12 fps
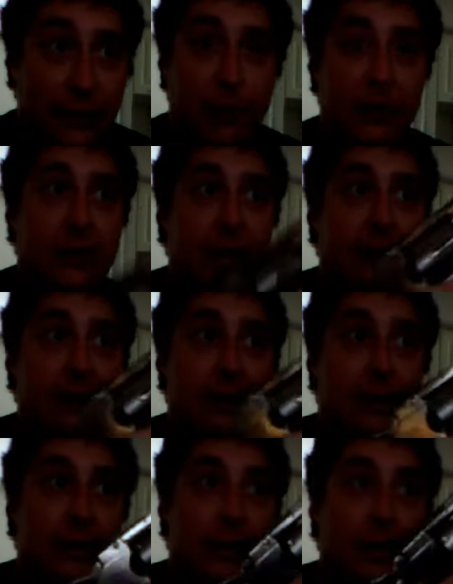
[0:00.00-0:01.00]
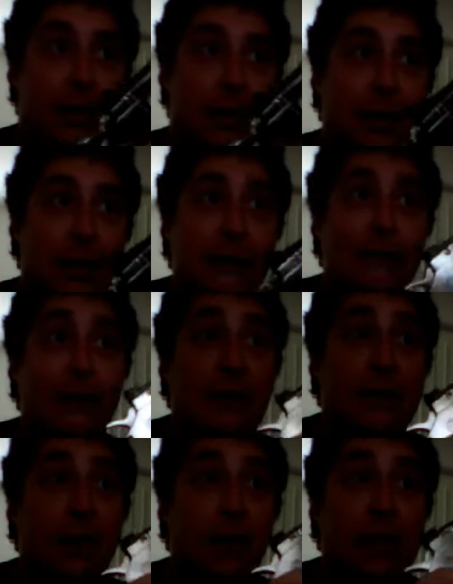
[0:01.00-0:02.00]
Because this, first
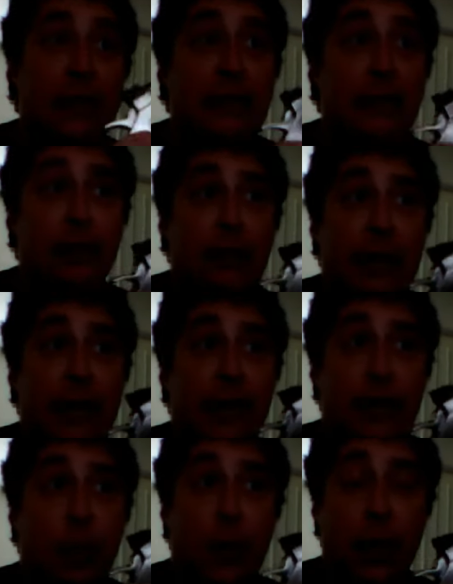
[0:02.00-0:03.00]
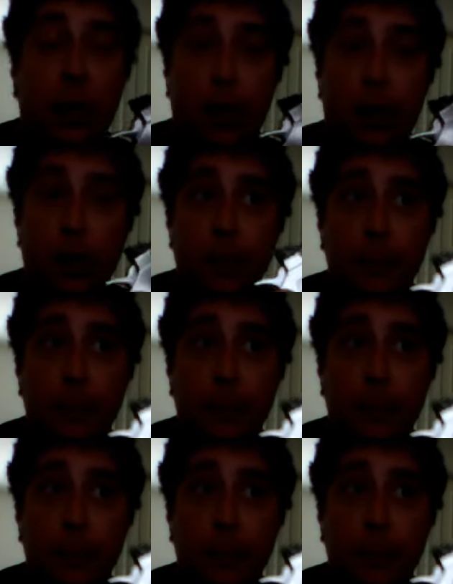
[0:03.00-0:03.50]
of all, it doesn't look like a toy at all.